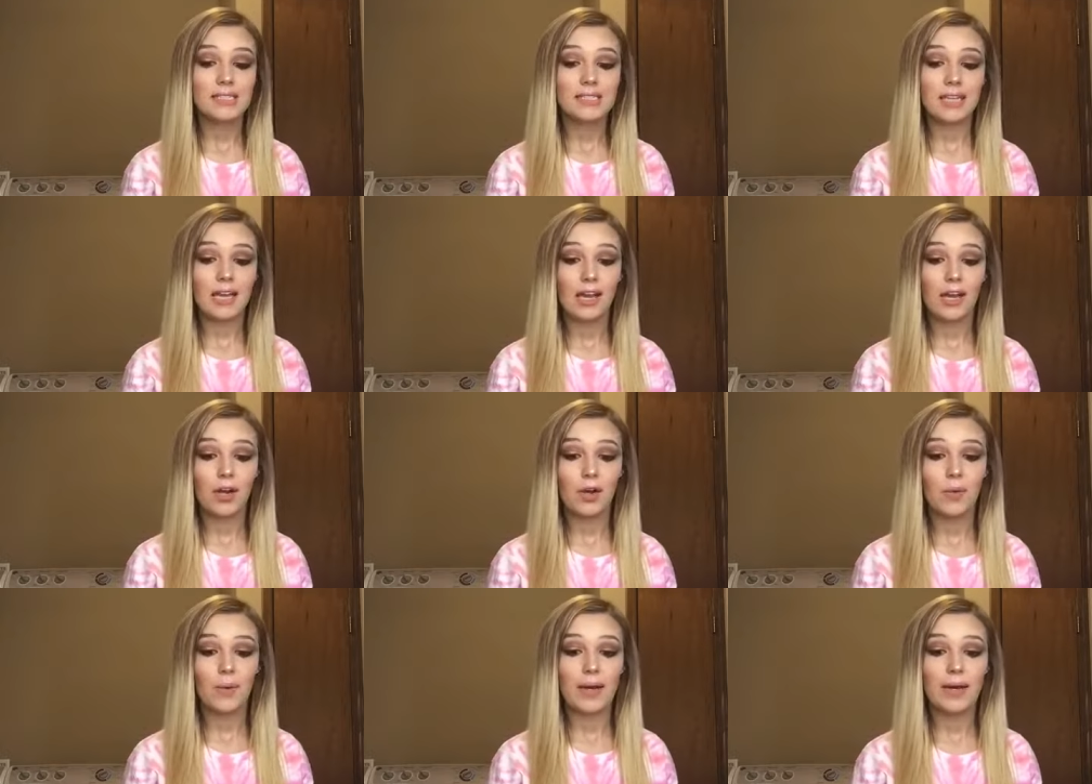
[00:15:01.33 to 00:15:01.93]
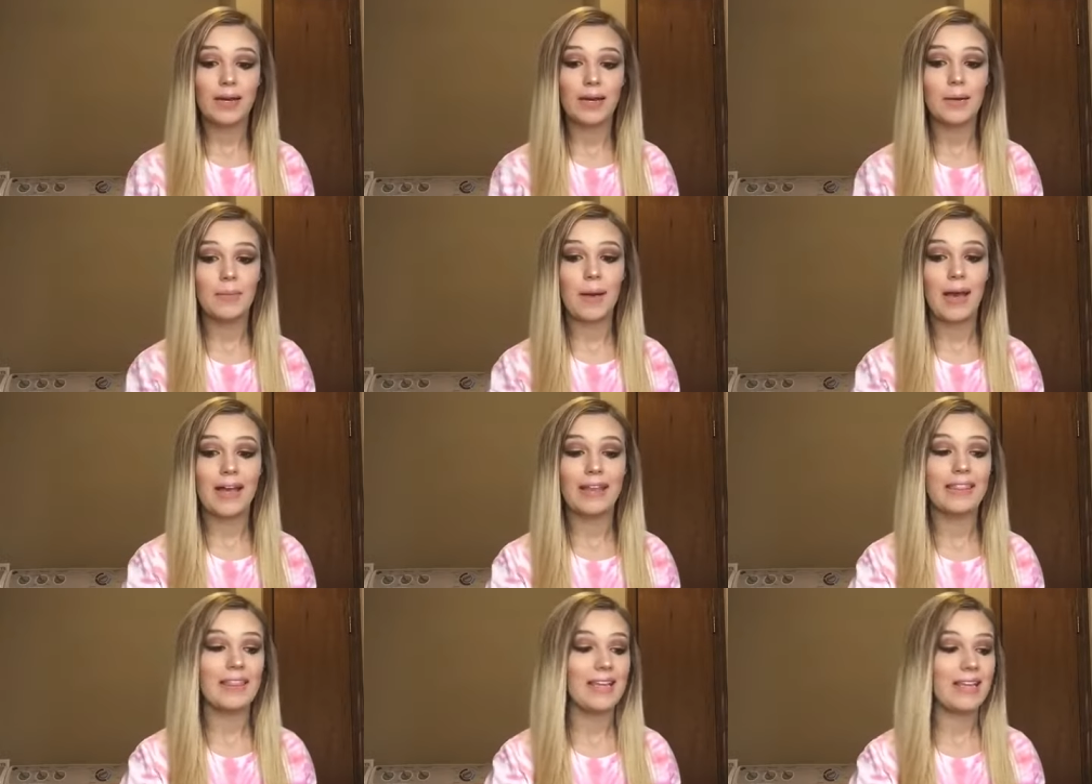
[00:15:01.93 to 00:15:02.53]
So um,
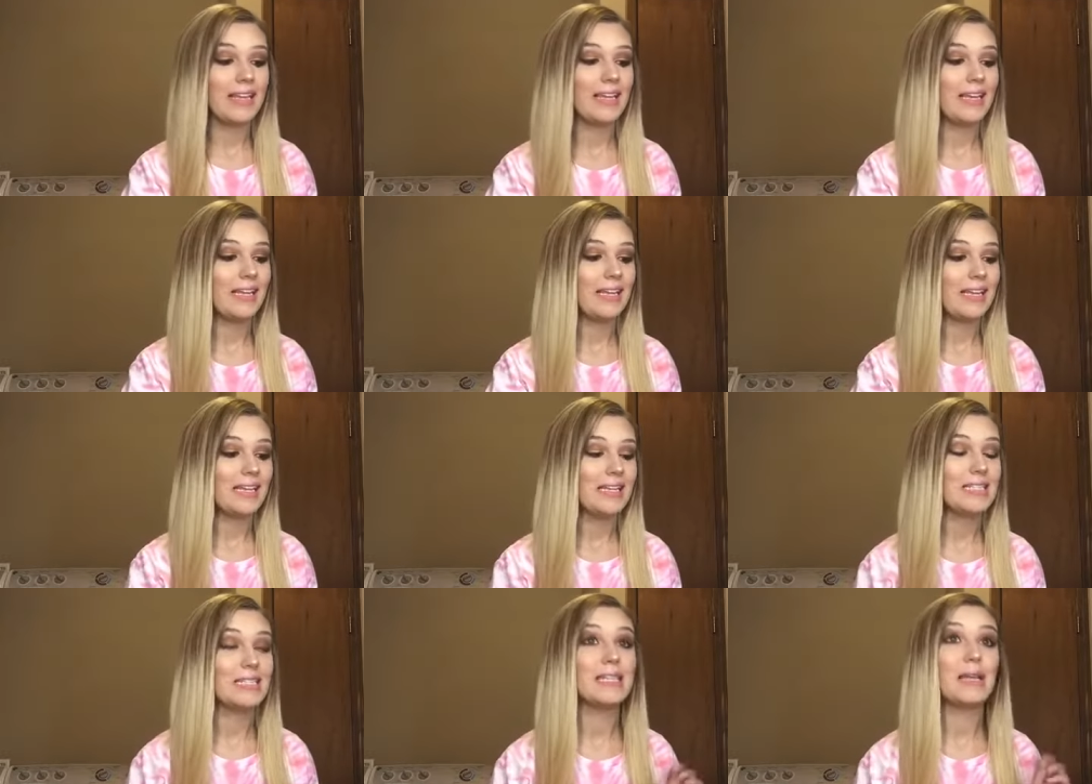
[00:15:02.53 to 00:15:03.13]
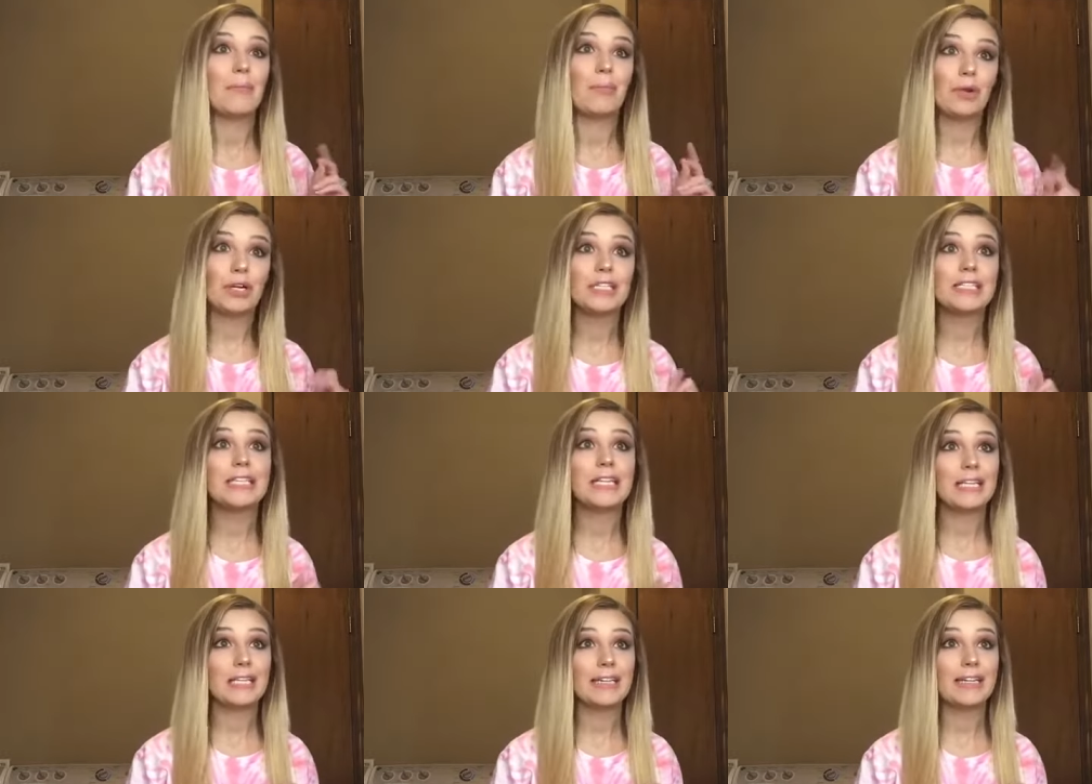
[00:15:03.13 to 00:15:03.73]
I think it is
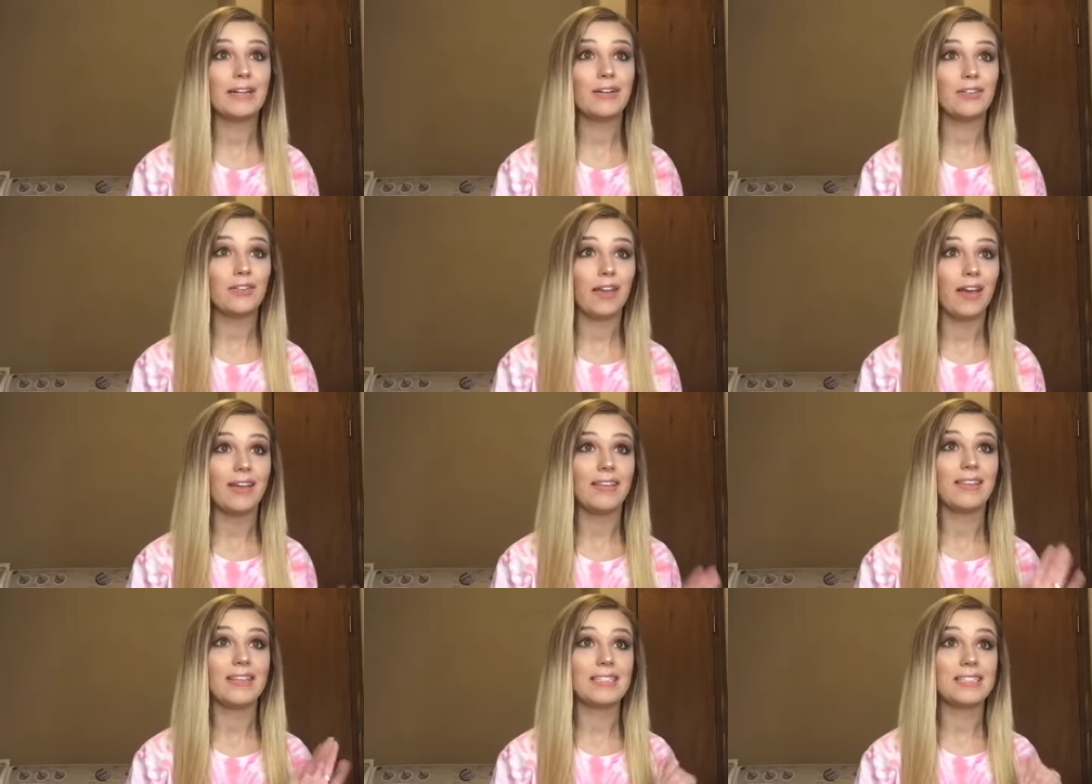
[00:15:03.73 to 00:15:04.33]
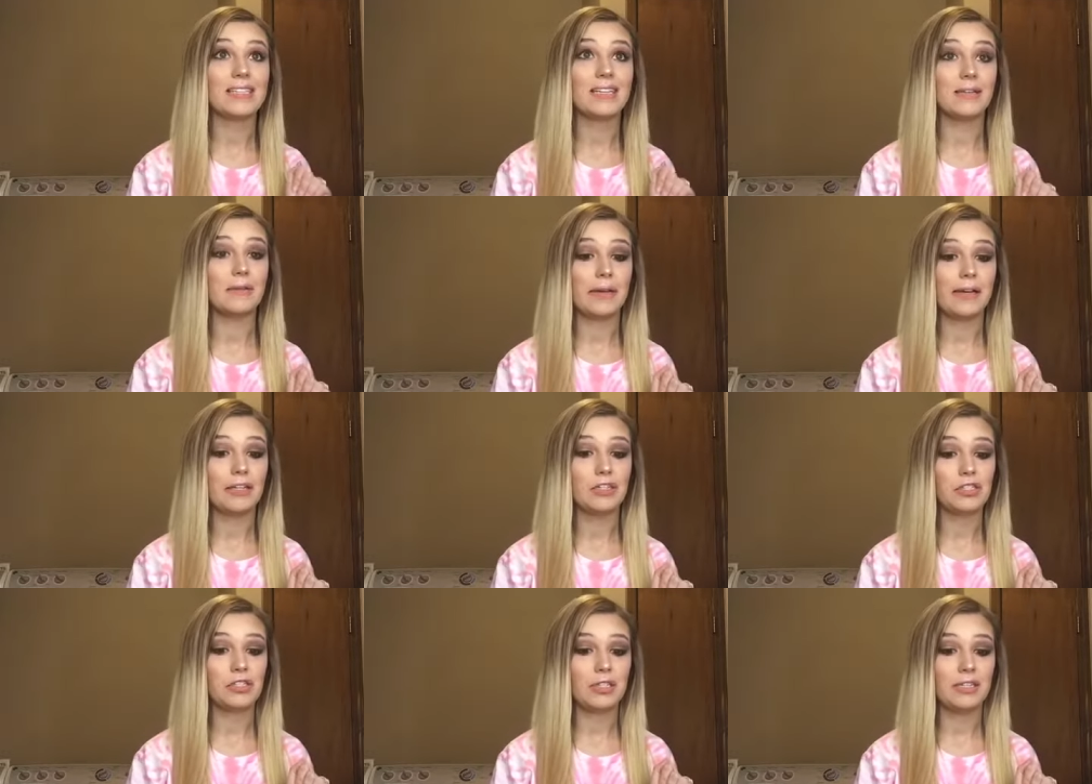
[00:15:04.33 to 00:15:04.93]
pretty clear that this
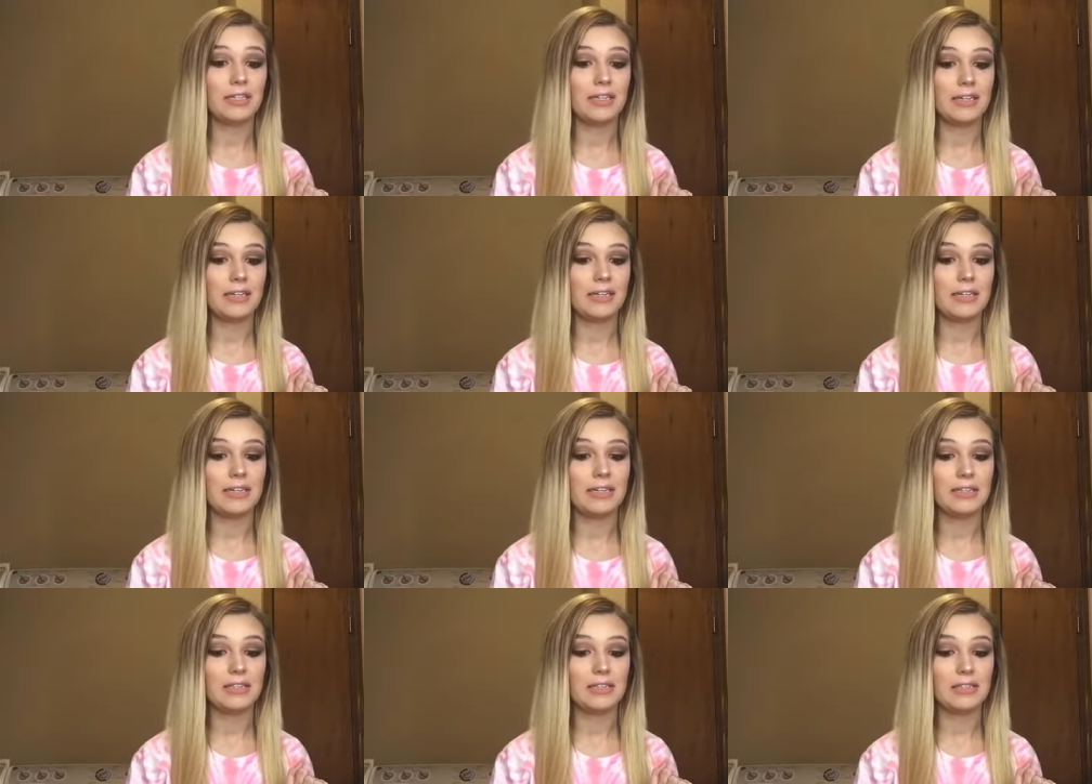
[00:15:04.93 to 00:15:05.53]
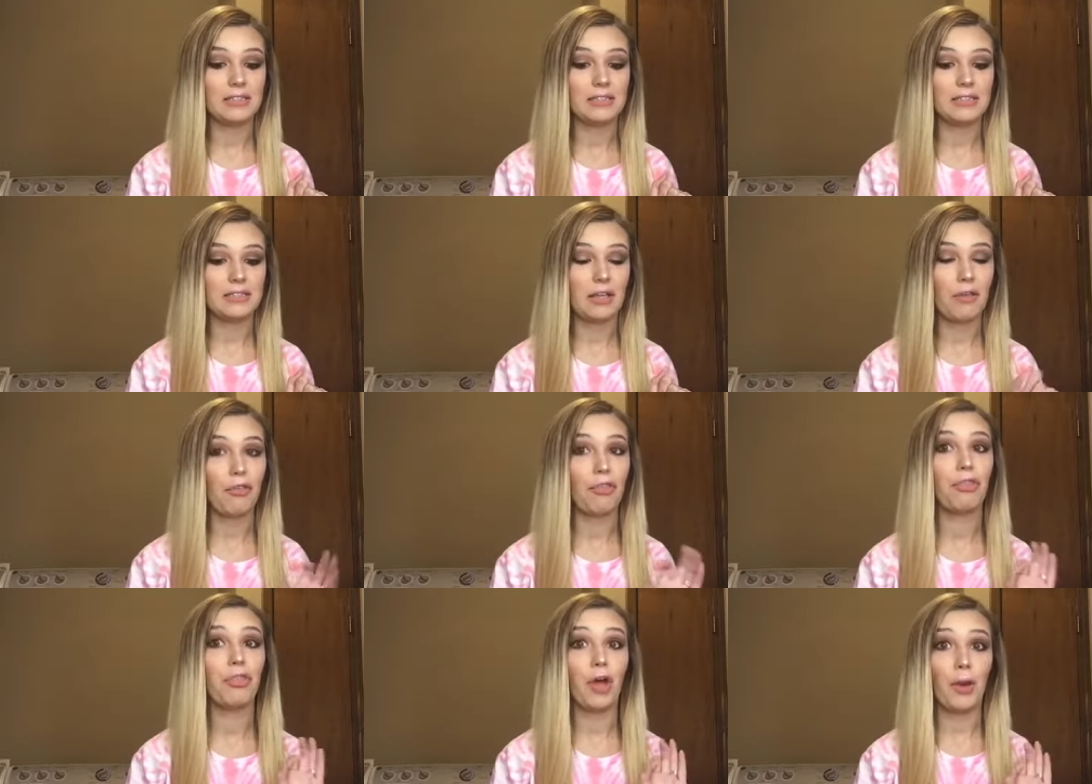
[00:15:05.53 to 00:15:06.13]
collection is
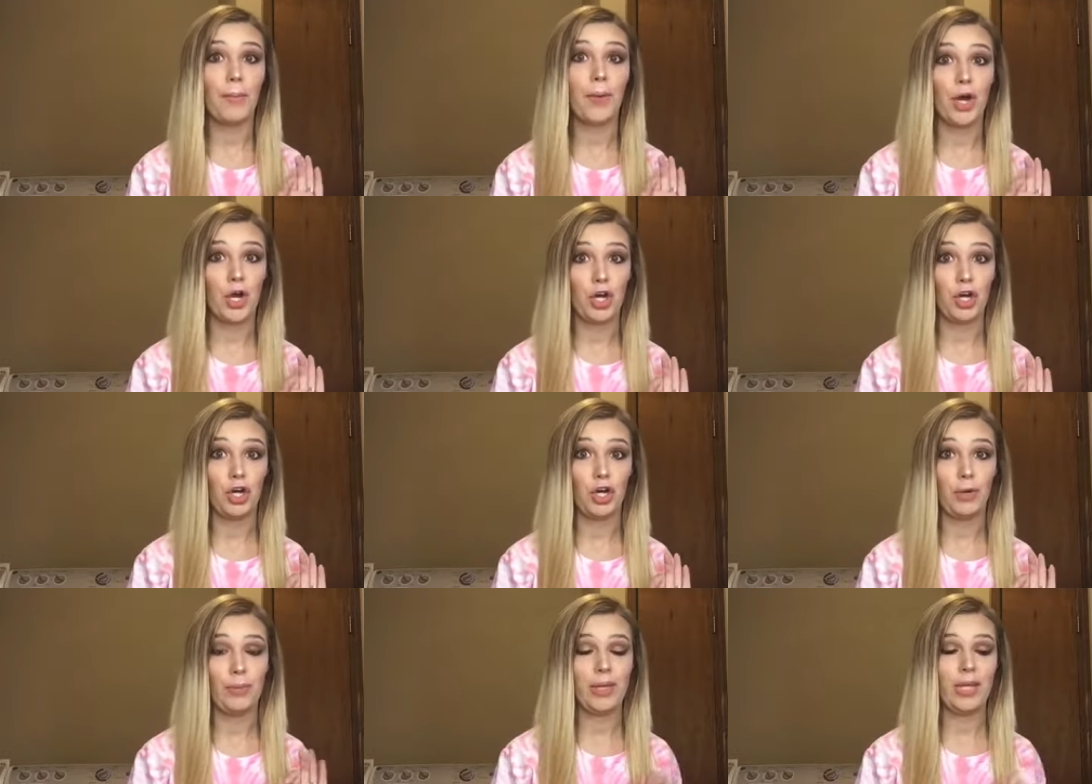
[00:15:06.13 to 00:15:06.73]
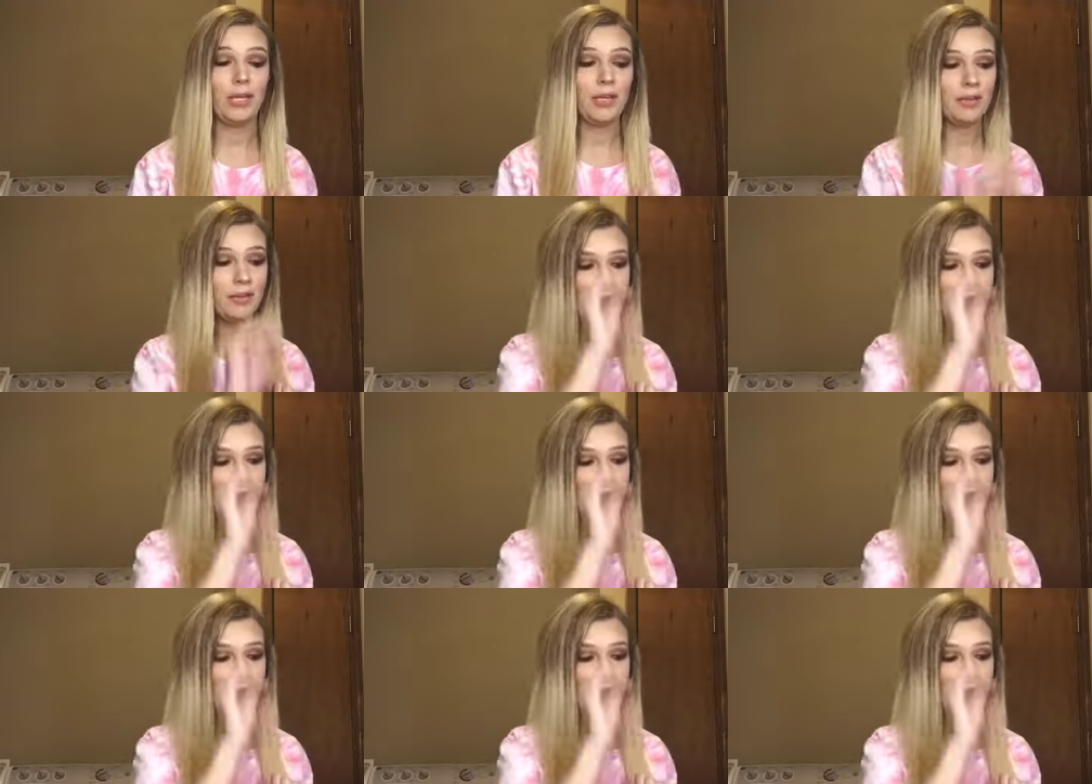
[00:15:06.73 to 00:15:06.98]
the bomb.